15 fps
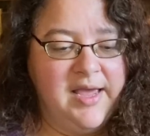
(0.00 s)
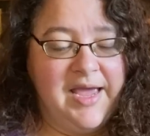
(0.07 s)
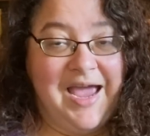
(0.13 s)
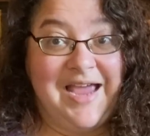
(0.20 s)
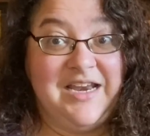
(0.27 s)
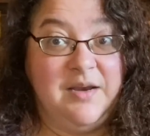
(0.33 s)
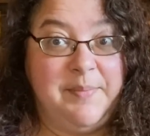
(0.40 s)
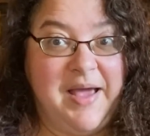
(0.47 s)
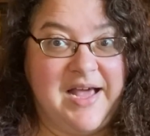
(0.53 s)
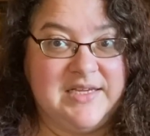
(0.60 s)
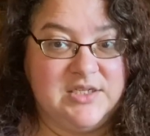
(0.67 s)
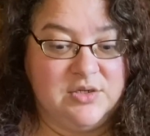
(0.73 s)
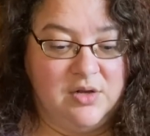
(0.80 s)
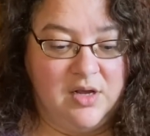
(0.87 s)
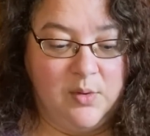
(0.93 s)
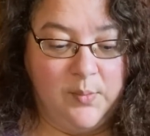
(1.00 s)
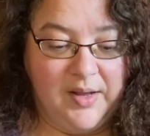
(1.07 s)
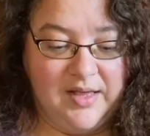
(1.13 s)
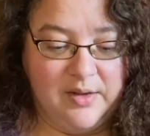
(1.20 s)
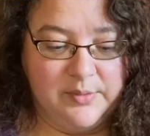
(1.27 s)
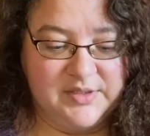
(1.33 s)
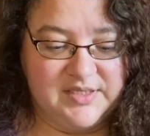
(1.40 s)
I did pass it on
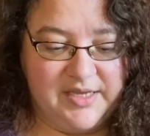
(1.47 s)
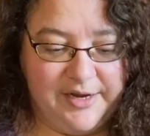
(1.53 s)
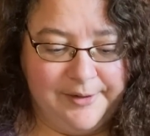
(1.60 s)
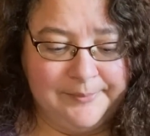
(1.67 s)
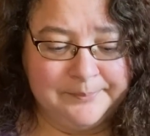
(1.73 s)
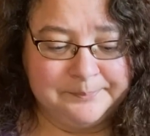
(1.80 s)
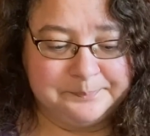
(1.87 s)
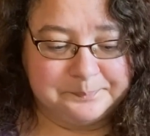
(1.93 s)
while I was there,